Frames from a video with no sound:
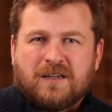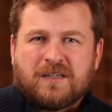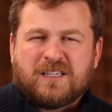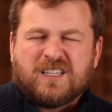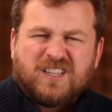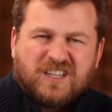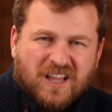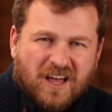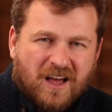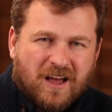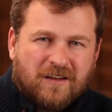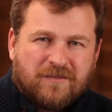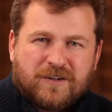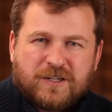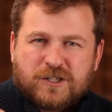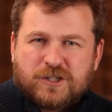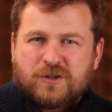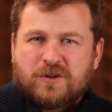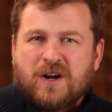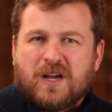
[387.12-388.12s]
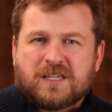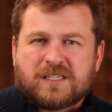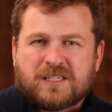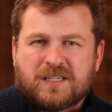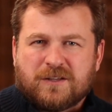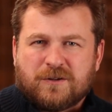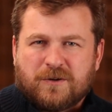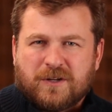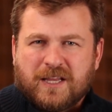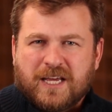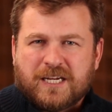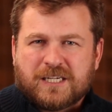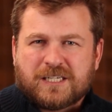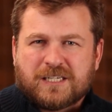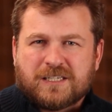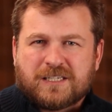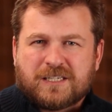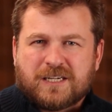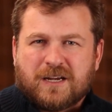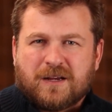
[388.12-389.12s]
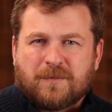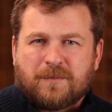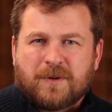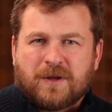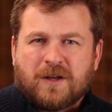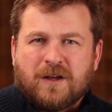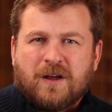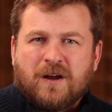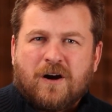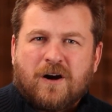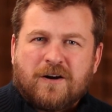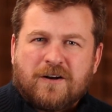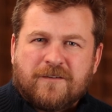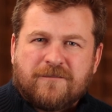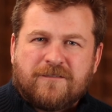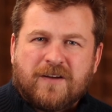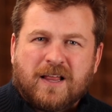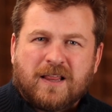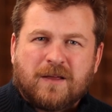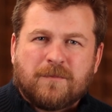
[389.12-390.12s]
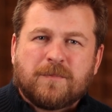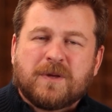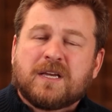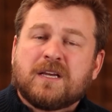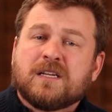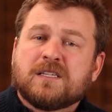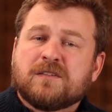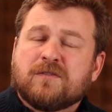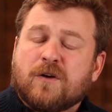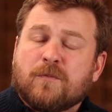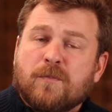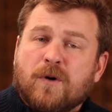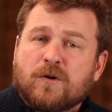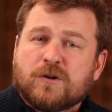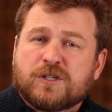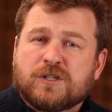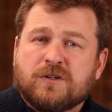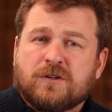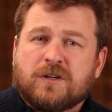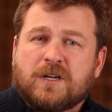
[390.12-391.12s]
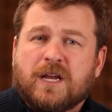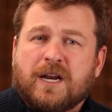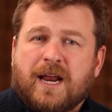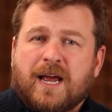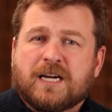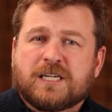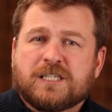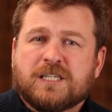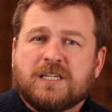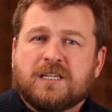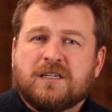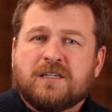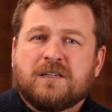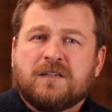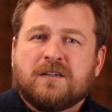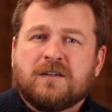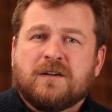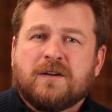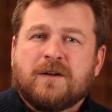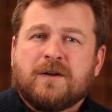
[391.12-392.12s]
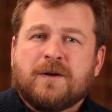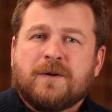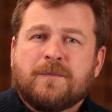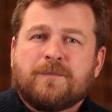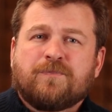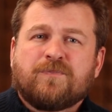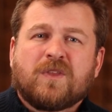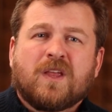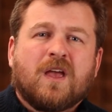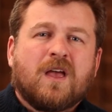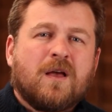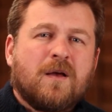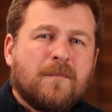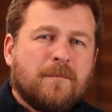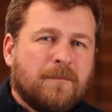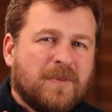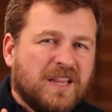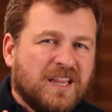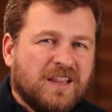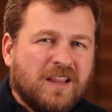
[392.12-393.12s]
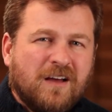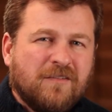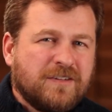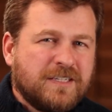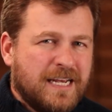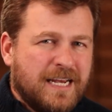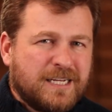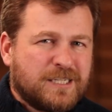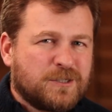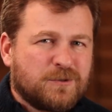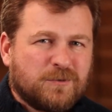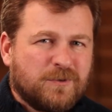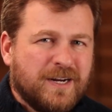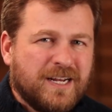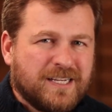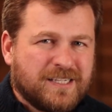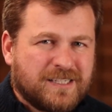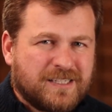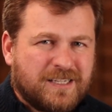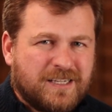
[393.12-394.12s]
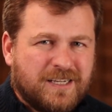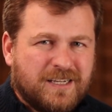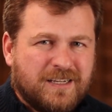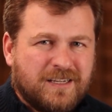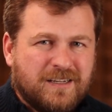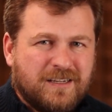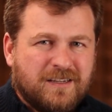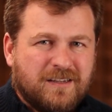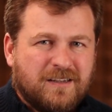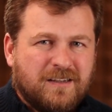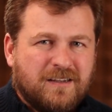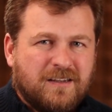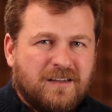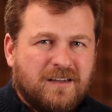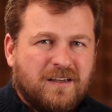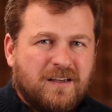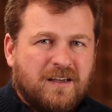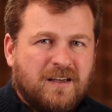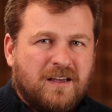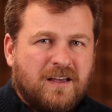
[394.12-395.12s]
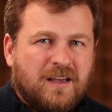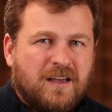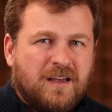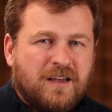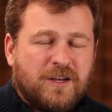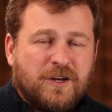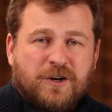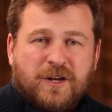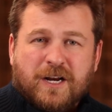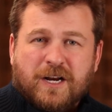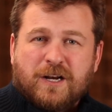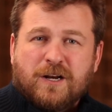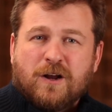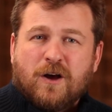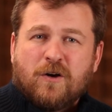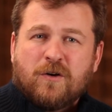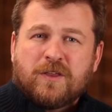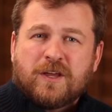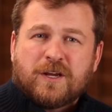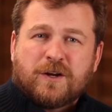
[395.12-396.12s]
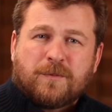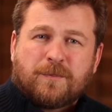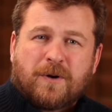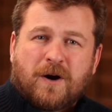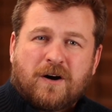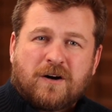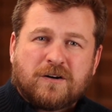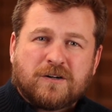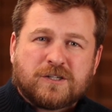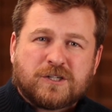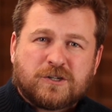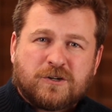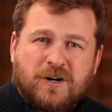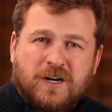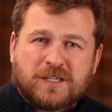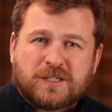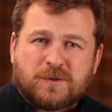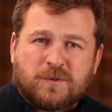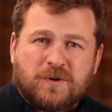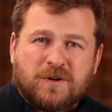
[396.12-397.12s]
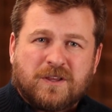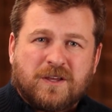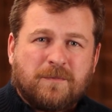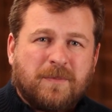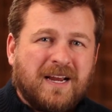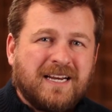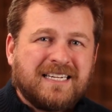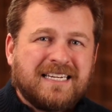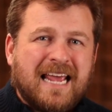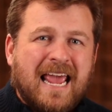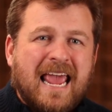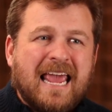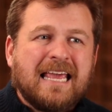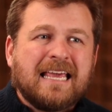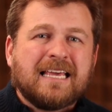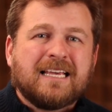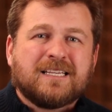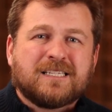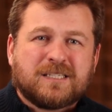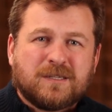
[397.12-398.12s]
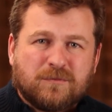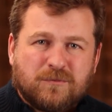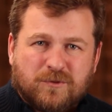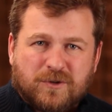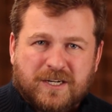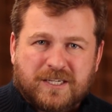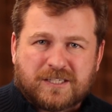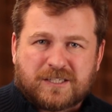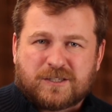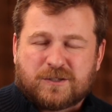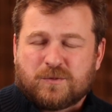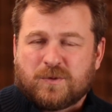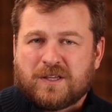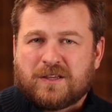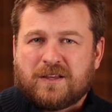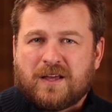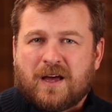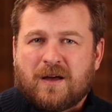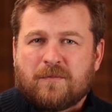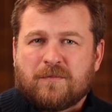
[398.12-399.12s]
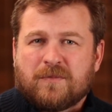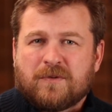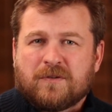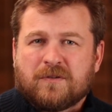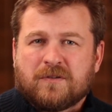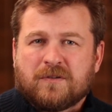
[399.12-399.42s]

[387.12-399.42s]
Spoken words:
Love and trust in the relationship are developed because of emotional connection. But love takes risk. You're going to know that your partner's trustworthy by taking some risks with them.